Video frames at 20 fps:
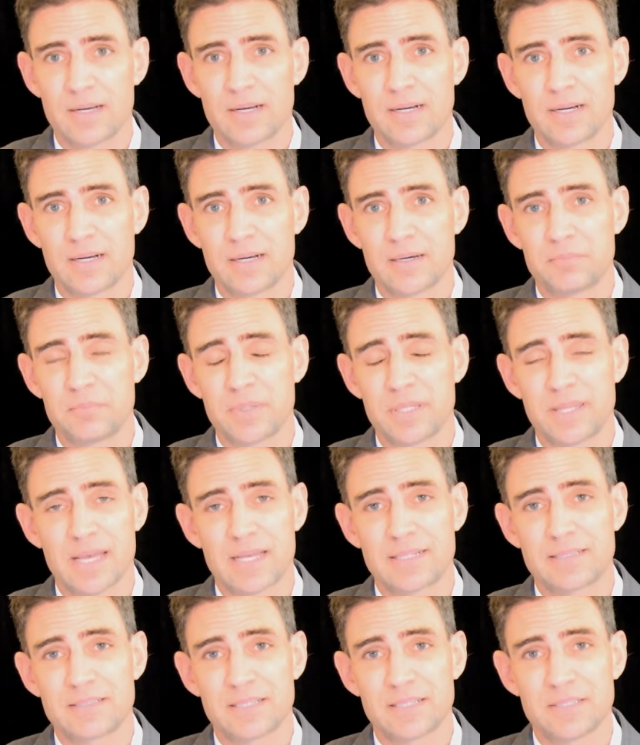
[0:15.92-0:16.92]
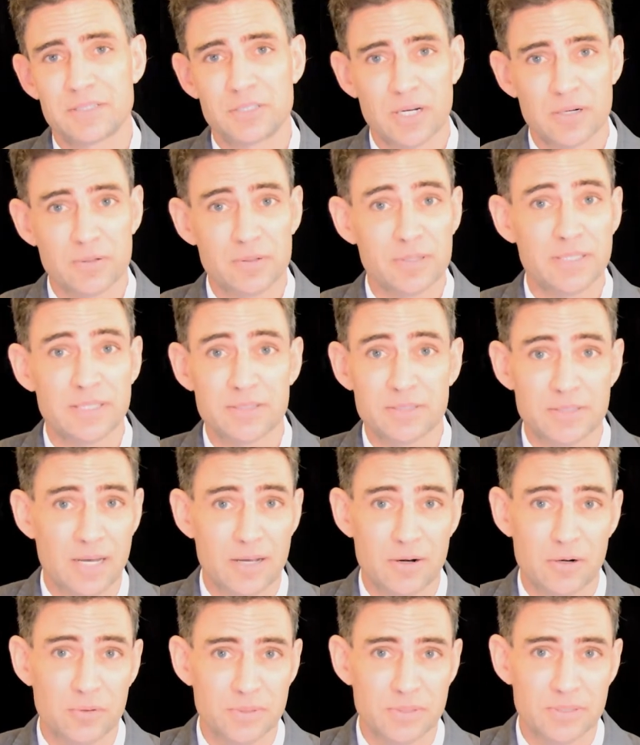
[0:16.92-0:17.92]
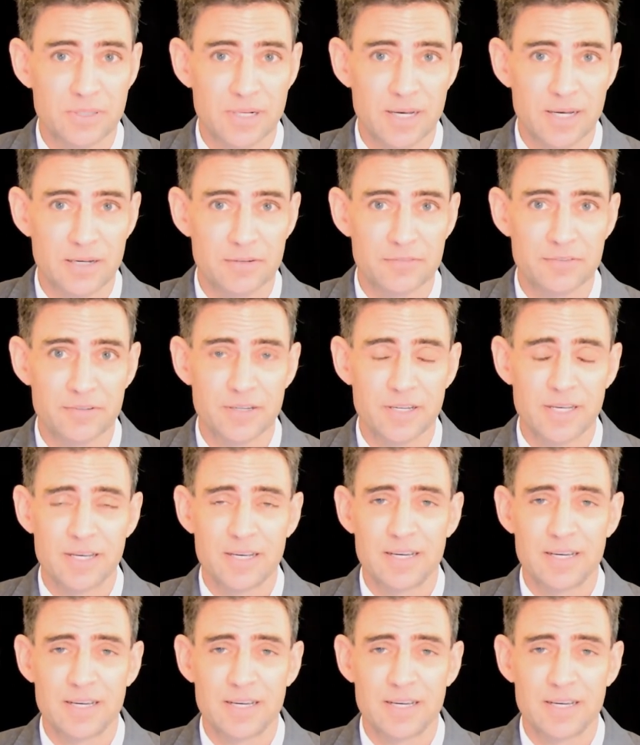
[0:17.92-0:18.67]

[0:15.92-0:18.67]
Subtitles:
but that generally is not always enough.